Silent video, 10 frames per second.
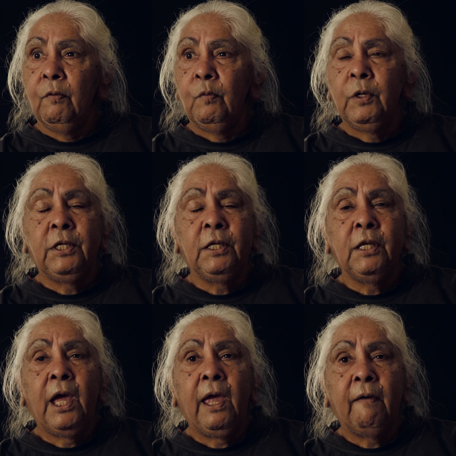we
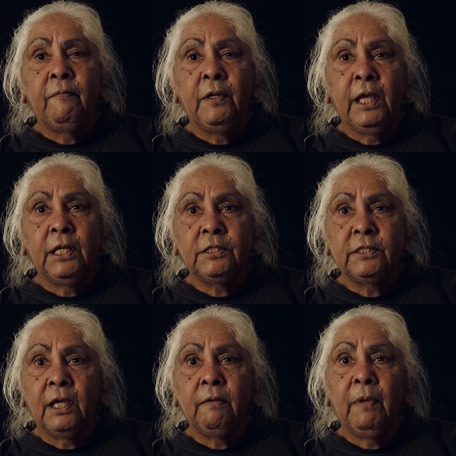didn't have nets,
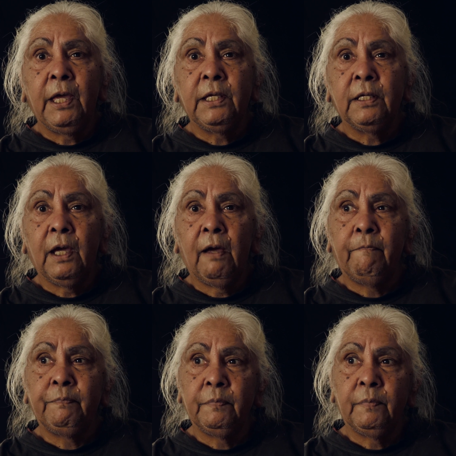they'd make
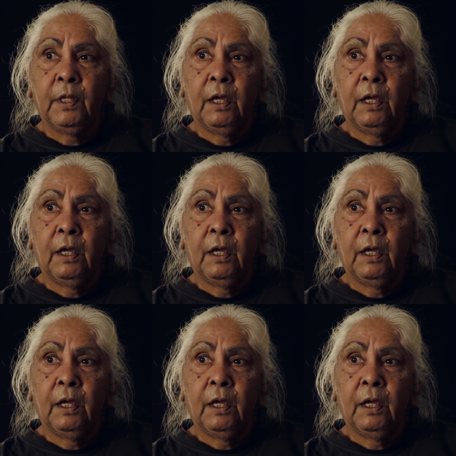um,